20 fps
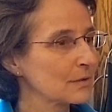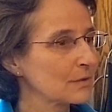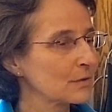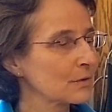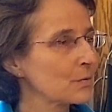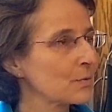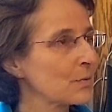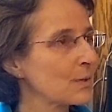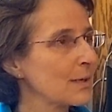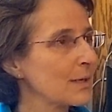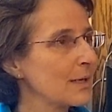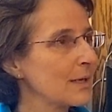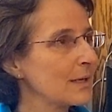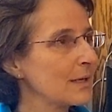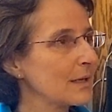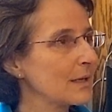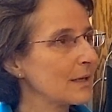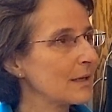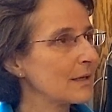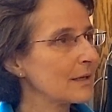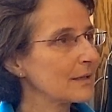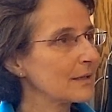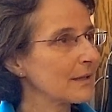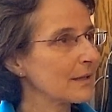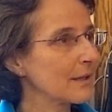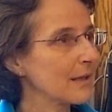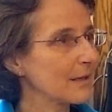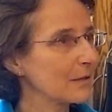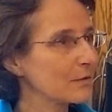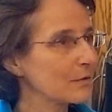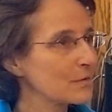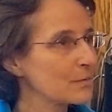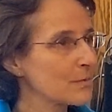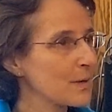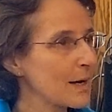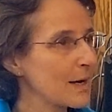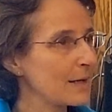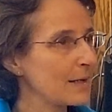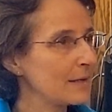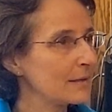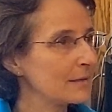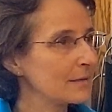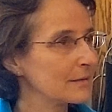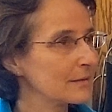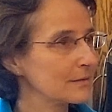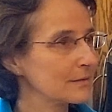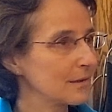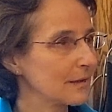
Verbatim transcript: to read a lot, I like to write,